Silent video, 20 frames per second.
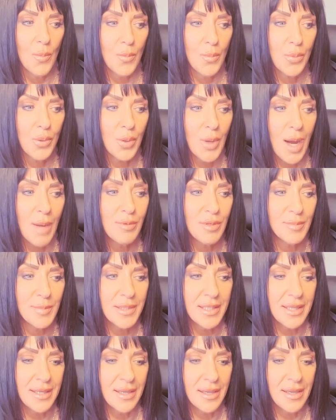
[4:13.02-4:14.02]

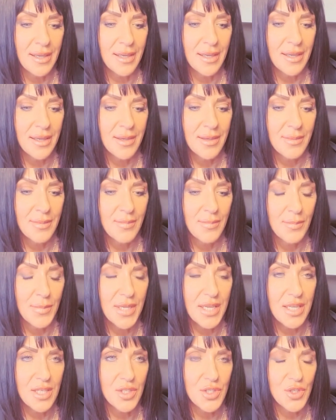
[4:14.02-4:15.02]
probably
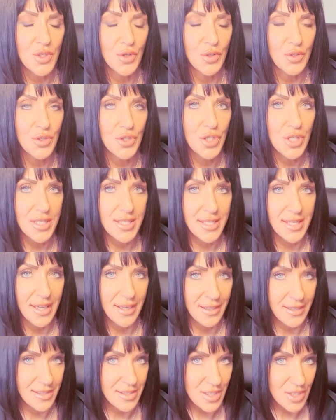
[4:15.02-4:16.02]
because you're just
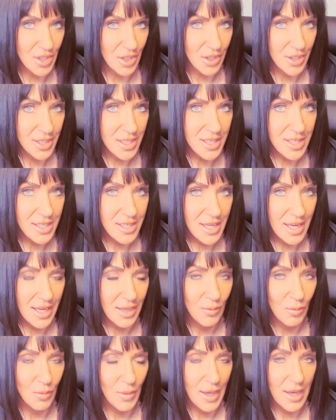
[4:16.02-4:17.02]
getting started
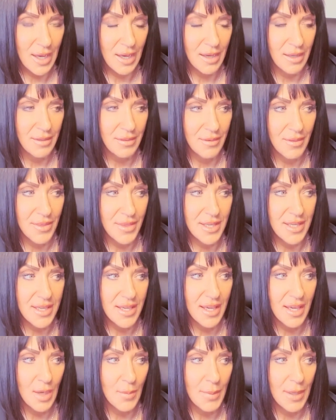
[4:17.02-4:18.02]
and and
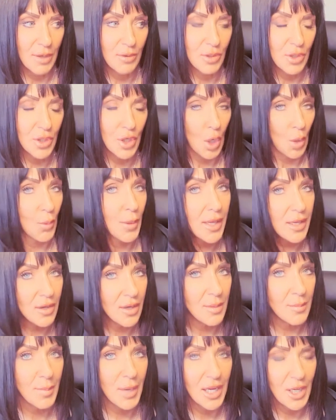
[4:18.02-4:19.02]
thinking about going
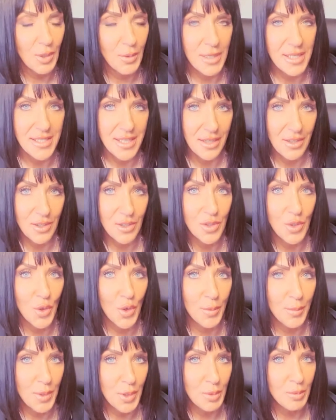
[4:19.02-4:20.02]
on bioidentical
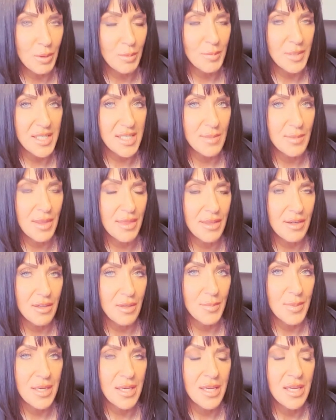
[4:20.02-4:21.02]
hormonal replacement
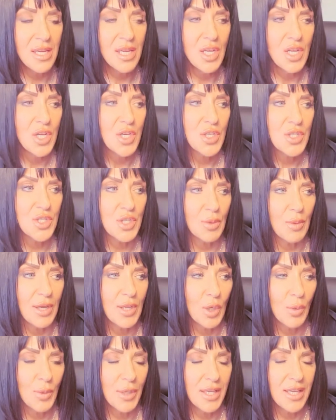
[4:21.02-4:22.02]
therapy. So I
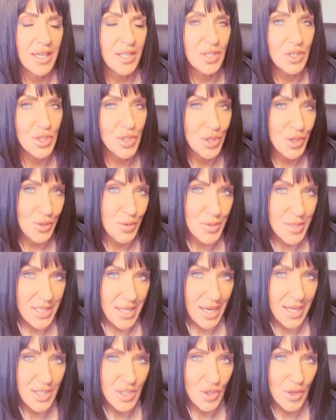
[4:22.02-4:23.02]
don't want to get too
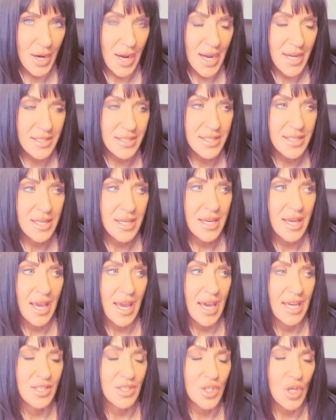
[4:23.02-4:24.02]
sidetracked
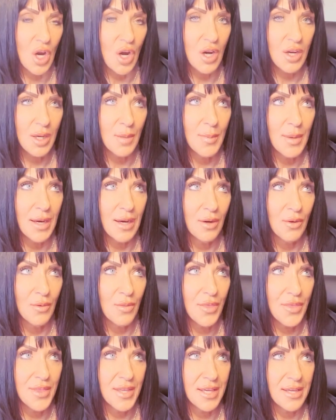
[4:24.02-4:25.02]
and talk
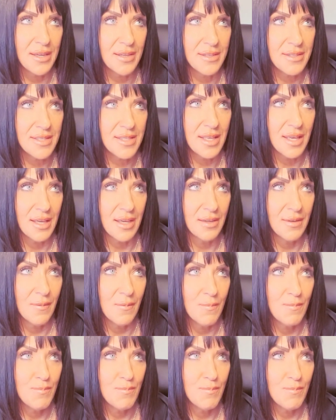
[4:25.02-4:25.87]
about things that